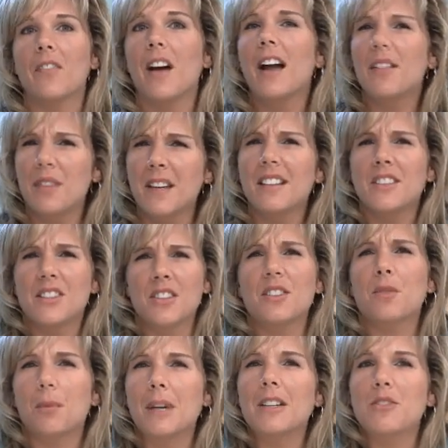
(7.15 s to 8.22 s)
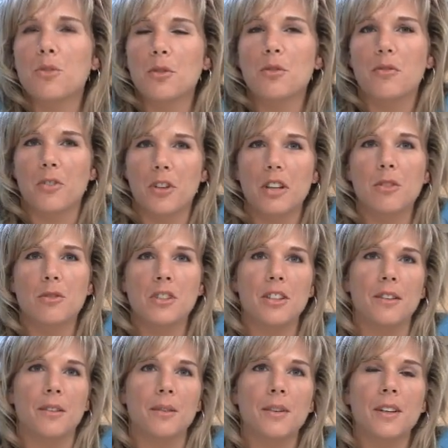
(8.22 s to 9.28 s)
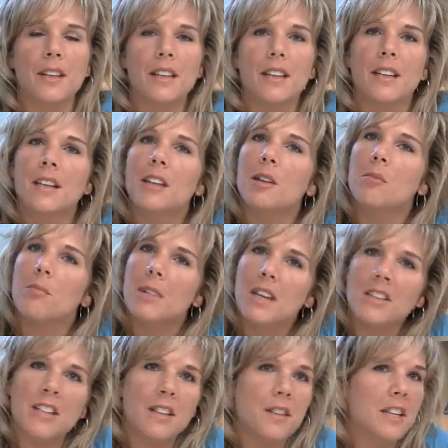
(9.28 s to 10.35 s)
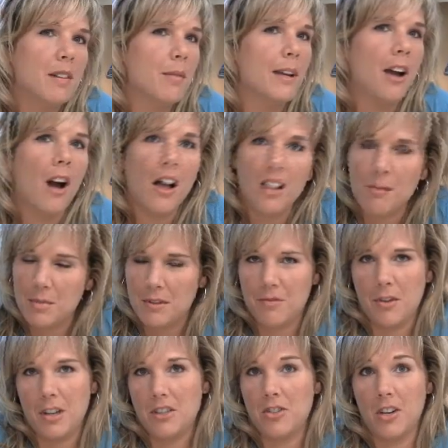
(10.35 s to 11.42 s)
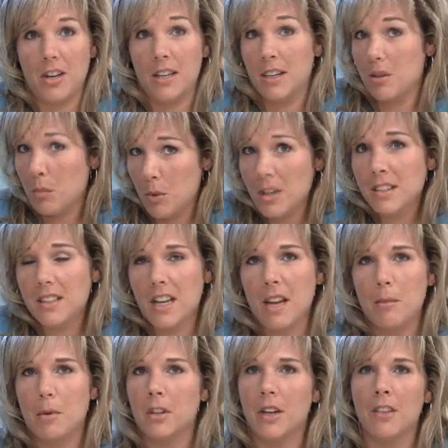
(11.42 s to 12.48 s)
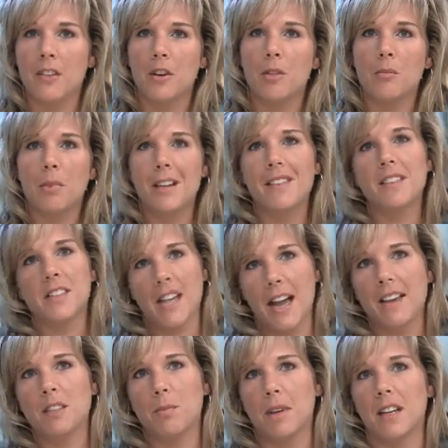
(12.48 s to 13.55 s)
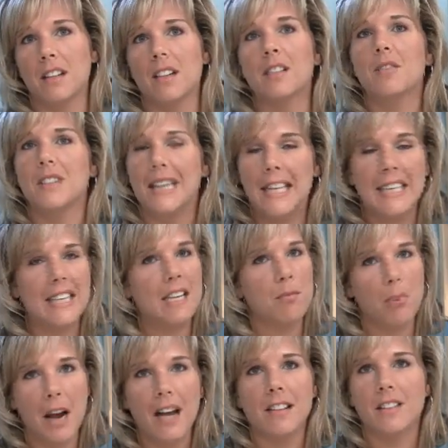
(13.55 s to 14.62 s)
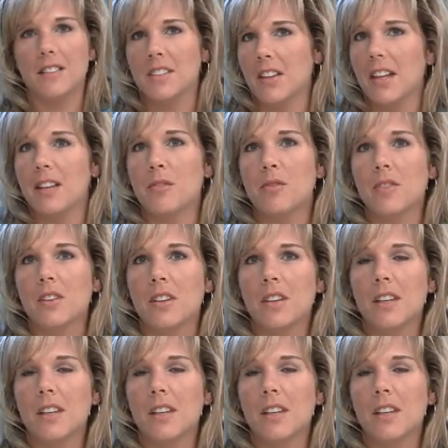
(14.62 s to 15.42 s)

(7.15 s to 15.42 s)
I think it's going to ring true for you too, because I think we all have been frustrated at one time or another by this aspect of daily practice life.